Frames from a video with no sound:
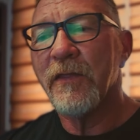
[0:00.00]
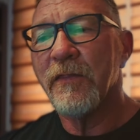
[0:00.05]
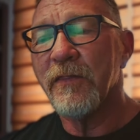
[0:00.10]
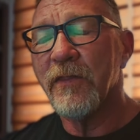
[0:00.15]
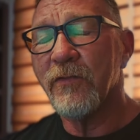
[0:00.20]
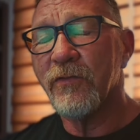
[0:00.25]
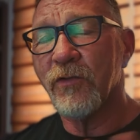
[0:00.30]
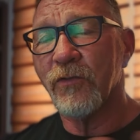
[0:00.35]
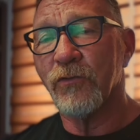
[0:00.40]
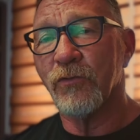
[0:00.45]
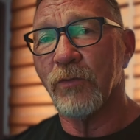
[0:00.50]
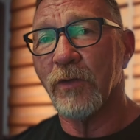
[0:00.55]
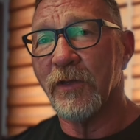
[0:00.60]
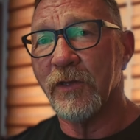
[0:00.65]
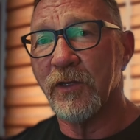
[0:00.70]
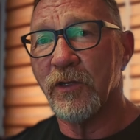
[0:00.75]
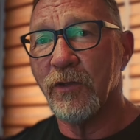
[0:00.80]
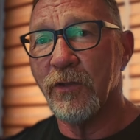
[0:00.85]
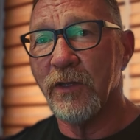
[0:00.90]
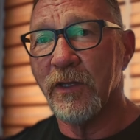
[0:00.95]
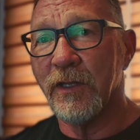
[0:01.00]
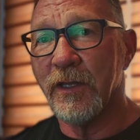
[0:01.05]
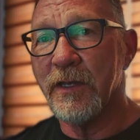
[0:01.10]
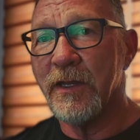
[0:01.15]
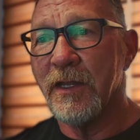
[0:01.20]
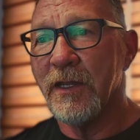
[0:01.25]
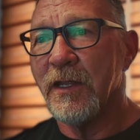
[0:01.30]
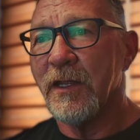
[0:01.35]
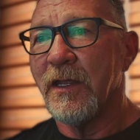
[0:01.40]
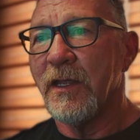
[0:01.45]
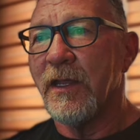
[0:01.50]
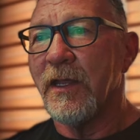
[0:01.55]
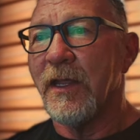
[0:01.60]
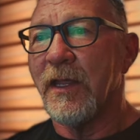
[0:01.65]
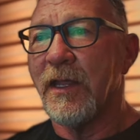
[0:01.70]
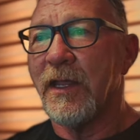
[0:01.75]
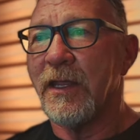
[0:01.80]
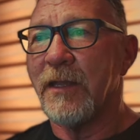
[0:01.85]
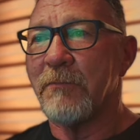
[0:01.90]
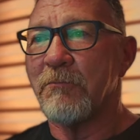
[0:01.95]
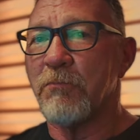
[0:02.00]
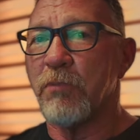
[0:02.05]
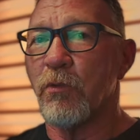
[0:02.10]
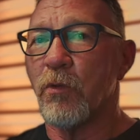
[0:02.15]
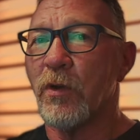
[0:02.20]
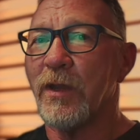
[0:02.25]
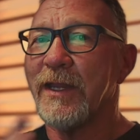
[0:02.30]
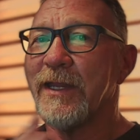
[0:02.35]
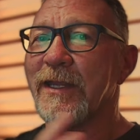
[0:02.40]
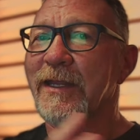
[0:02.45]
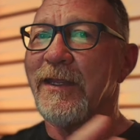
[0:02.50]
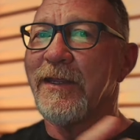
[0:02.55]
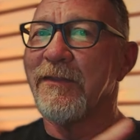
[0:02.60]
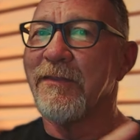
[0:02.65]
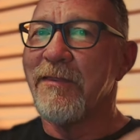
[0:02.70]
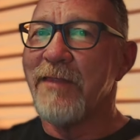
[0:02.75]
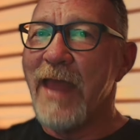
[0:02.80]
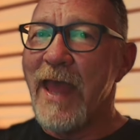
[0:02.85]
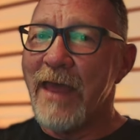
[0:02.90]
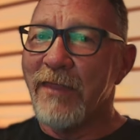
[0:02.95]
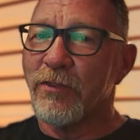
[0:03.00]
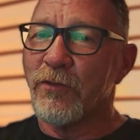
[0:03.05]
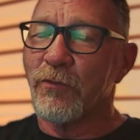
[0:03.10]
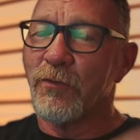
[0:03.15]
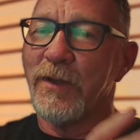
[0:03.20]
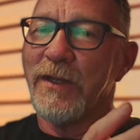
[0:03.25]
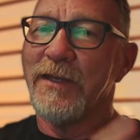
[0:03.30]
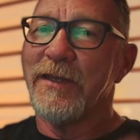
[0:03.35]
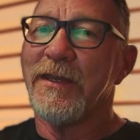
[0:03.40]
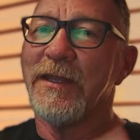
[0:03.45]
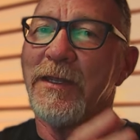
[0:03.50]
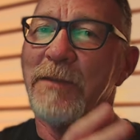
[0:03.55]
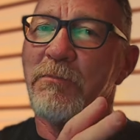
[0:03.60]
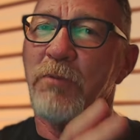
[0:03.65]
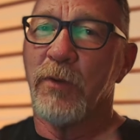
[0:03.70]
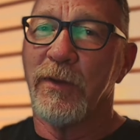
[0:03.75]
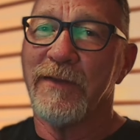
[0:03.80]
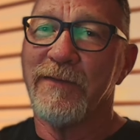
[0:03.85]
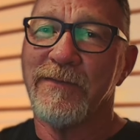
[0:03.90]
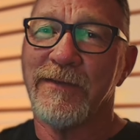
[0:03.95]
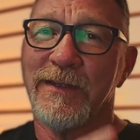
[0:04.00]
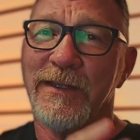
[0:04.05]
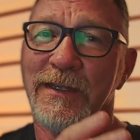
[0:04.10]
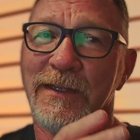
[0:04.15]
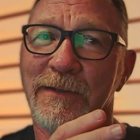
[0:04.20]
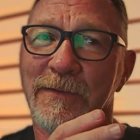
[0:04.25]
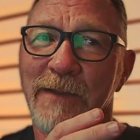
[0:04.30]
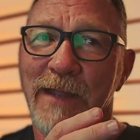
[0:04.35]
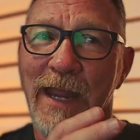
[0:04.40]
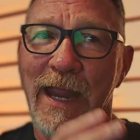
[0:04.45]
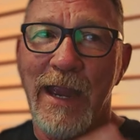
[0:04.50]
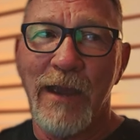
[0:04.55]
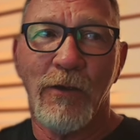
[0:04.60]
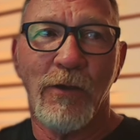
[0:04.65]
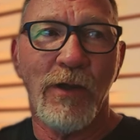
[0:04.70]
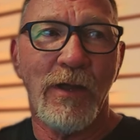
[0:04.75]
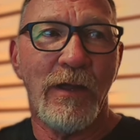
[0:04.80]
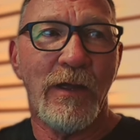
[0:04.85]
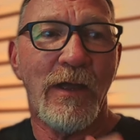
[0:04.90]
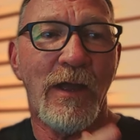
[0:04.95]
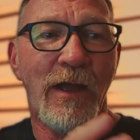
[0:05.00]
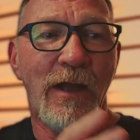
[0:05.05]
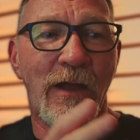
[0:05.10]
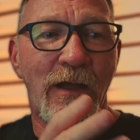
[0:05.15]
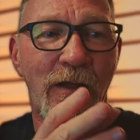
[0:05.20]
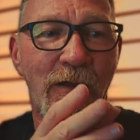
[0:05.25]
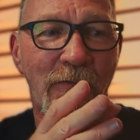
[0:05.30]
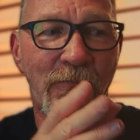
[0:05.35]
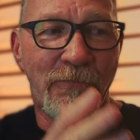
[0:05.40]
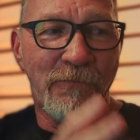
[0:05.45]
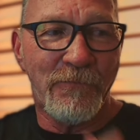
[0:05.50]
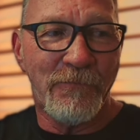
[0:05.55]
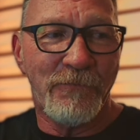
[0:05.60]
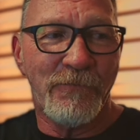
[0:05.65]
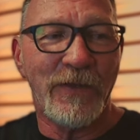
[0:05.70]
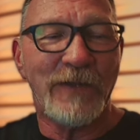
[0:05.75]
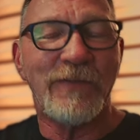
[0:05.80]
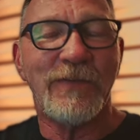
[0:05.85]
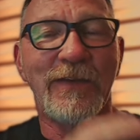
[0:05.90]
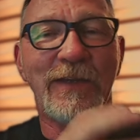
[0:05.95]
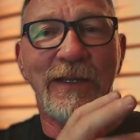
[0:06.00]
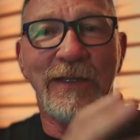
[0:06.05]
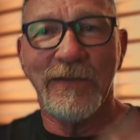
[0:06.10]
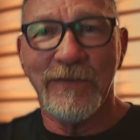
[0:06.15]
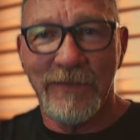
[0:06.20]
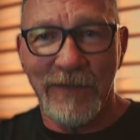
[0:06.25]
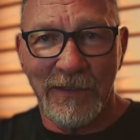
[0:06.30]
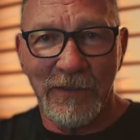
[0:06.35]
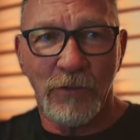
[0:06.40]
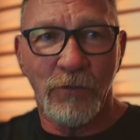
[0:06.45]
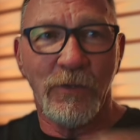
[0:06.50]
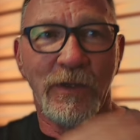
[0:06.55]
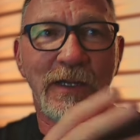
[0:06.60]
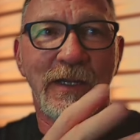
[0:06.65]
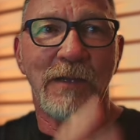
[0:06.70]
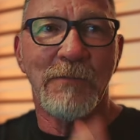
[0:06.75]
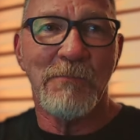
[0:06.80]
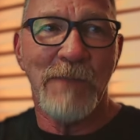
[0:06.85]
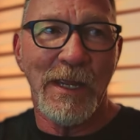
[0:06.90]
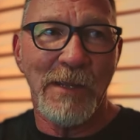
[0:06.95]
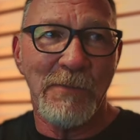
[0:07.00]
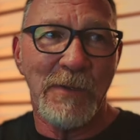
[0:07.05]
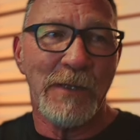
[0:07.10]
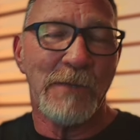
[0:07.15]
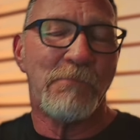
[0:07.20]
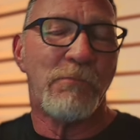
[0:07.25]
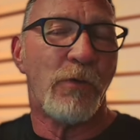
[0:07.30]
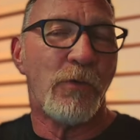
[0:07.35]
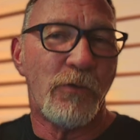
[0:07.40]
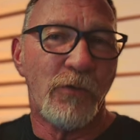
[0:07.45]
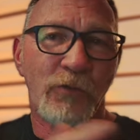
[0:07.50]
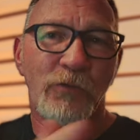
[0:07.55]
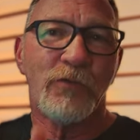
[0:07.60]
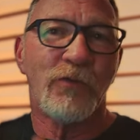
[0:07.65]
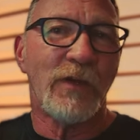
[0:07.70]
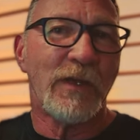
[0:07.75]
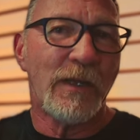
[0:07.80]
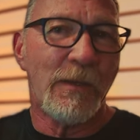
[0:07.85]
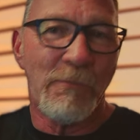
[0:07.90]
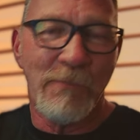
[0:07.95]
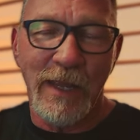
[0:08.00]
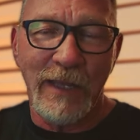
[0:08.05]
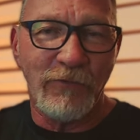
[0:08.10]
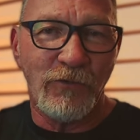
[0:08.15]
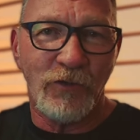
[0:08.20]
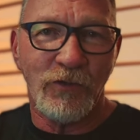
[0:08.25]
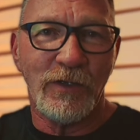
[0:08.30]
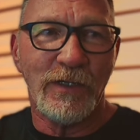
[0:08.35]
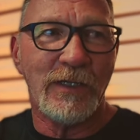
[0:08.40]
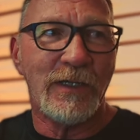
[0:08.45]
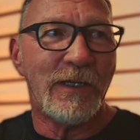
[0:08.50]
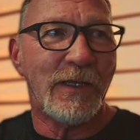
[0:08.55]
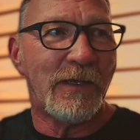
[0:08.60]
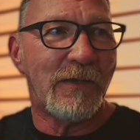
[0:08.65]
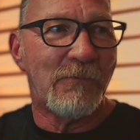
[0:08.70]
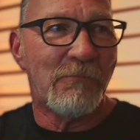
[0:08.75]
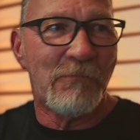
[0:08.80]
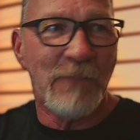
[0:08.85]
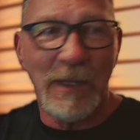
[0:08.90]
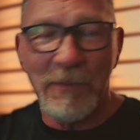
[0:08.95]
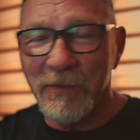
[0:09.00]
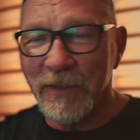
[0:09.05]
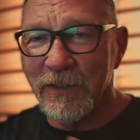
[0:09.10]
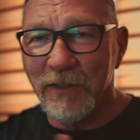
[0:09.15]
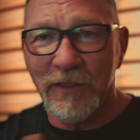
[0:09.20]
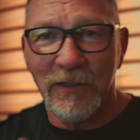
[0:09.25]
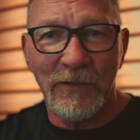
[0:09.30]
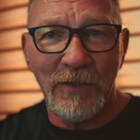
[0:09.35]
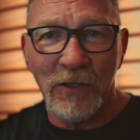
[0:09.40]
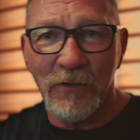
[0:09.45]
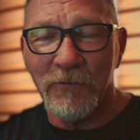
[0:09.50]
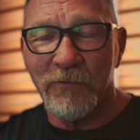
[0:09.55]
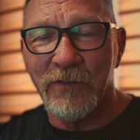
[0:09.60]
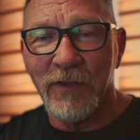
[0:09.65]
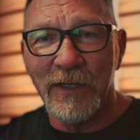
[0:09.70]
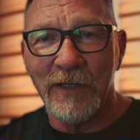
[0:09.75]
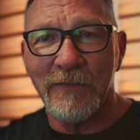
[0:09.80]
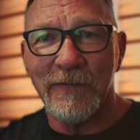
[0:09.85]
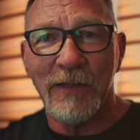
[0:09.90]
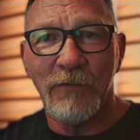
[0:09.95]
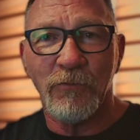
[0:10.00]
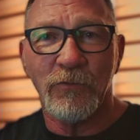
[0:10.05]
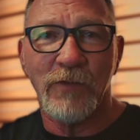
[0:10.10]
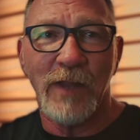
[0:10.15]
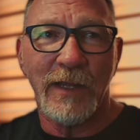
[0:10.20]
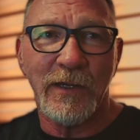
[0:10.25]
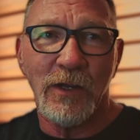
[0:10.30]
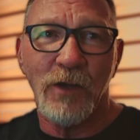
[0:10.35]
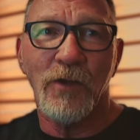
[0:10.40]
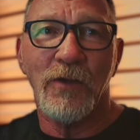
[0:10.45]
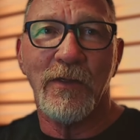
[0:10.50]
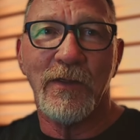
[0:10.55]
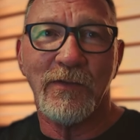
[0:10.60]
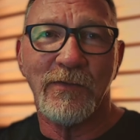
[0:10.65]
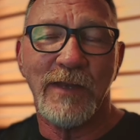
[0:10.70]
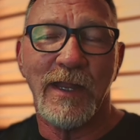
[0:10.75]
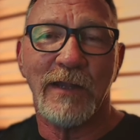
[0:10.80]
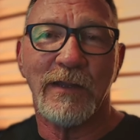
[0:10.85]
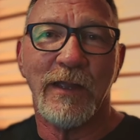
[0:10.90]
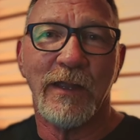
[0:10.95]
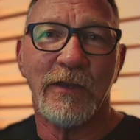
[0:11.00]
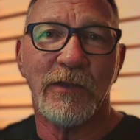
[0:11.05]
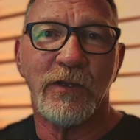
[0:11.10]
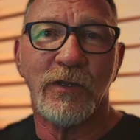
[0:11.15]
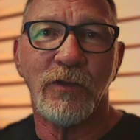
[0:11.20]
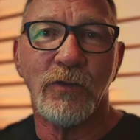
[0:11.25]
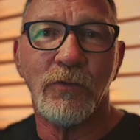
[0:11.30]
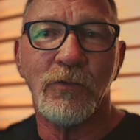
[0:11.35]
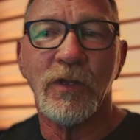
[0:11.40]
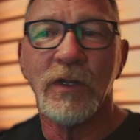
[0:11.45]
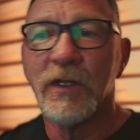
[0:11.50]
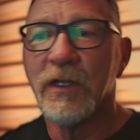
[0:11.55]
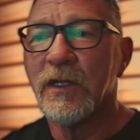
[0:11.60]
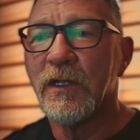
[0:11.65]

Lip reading: This is really good in bringing that 3D printing era of fixing and tinkering and maybe producing a benchy and maybe a little thing that was like, oh, isn't that kind of cute,